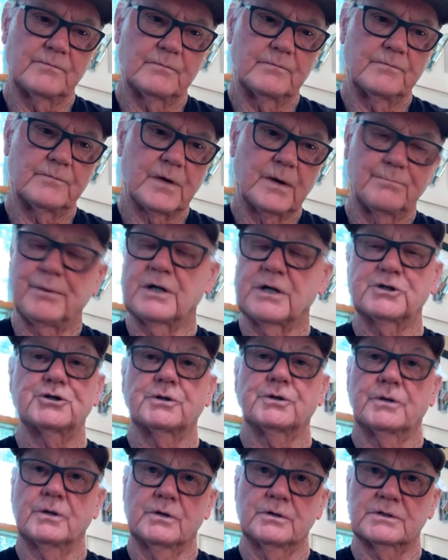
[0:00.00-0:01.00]
a bunch
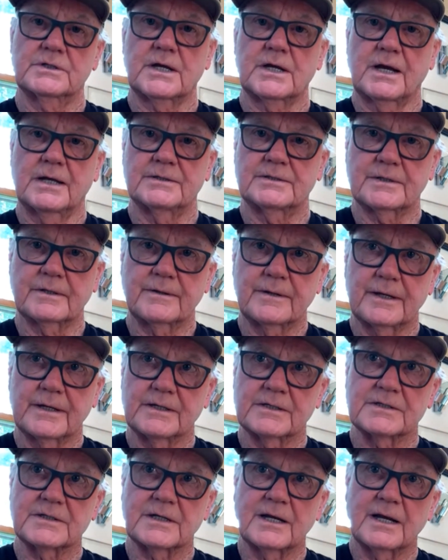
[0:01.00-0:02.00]
of those kinds of
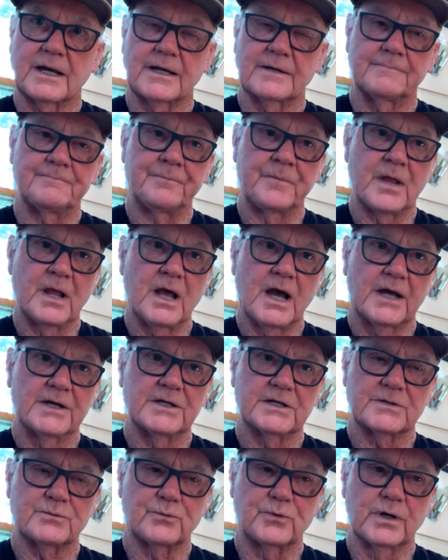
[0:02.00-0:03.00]
things, and I
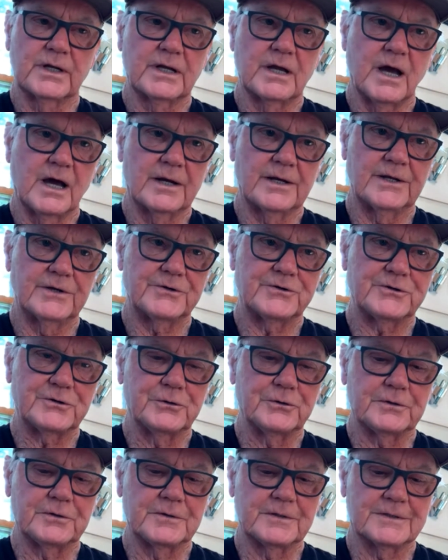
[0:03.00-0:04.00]
just really got into
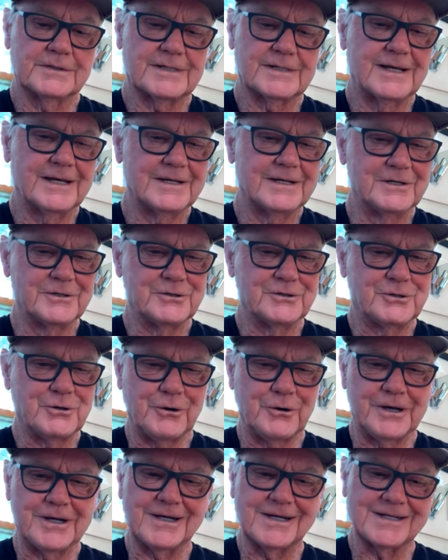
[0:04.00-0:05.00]
it and
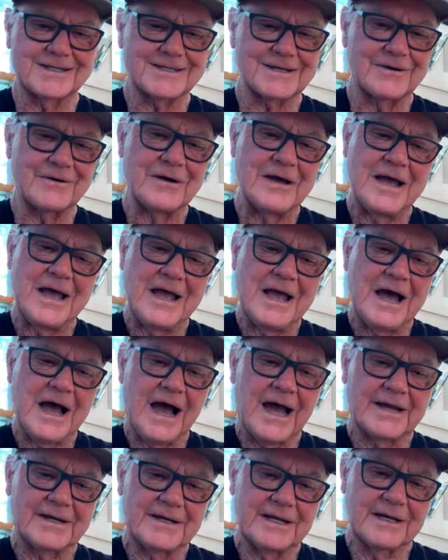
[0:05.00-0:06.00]
enjoying it. So
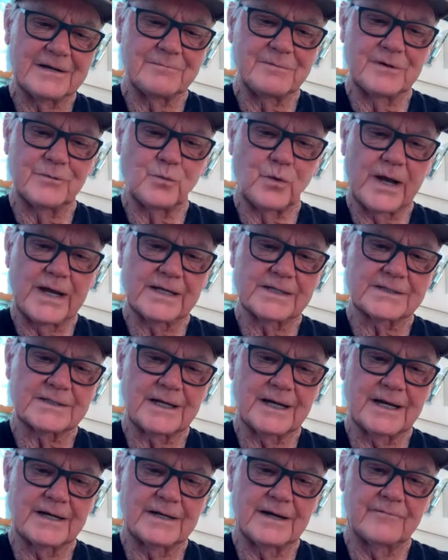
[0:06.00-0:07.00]
I did them in ways that
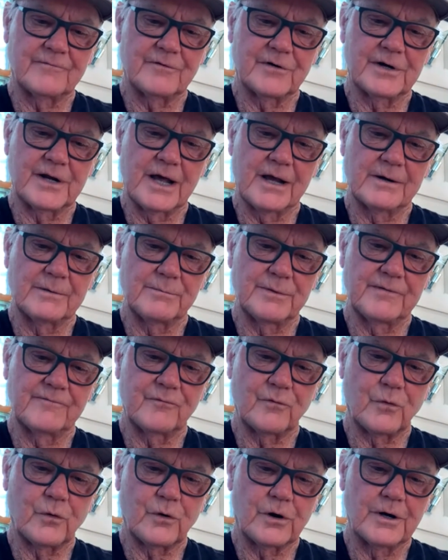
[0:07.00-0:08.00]
I'd never done them
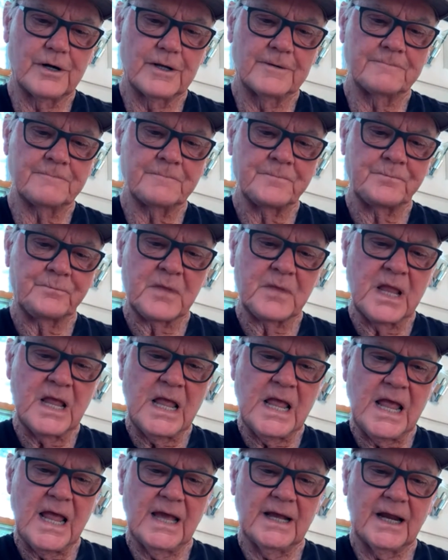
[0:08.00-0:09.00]
before, and
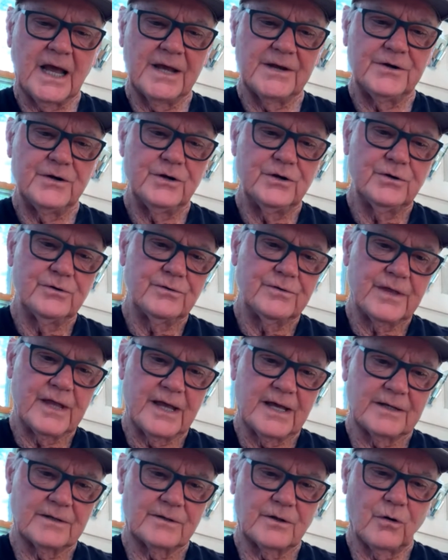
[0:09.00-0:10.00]
I knew
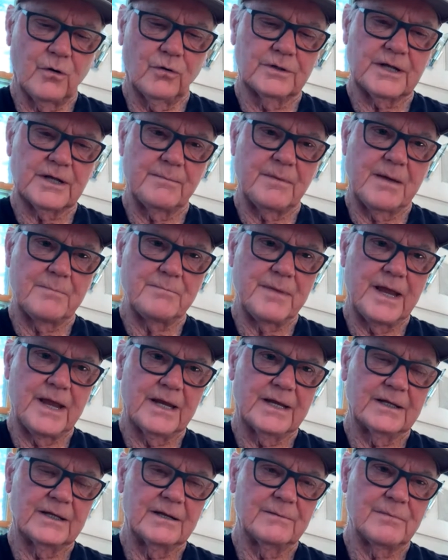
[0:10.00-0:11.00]
that the whole time I'm
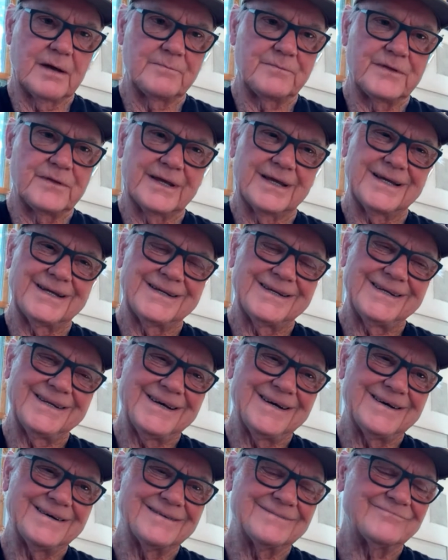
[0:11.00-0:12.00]
making them, I'm thinking,
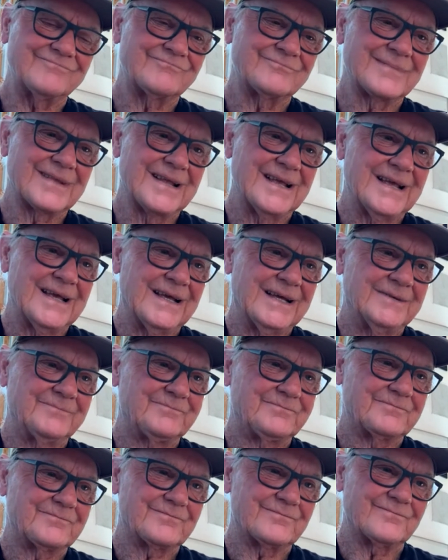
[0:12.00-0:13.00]

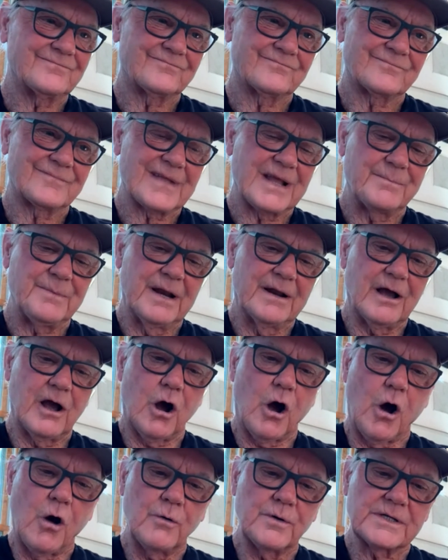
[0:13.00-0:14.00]
I mean, I
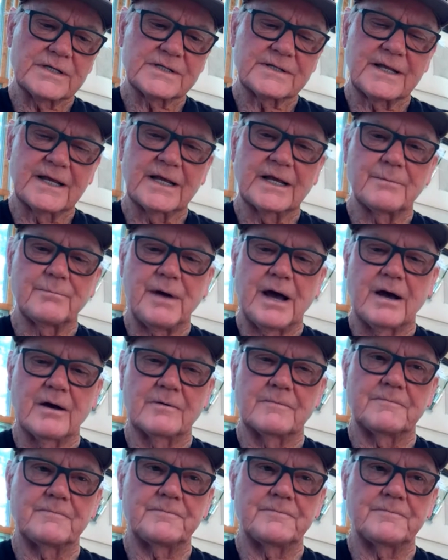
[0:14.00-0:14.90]
always think about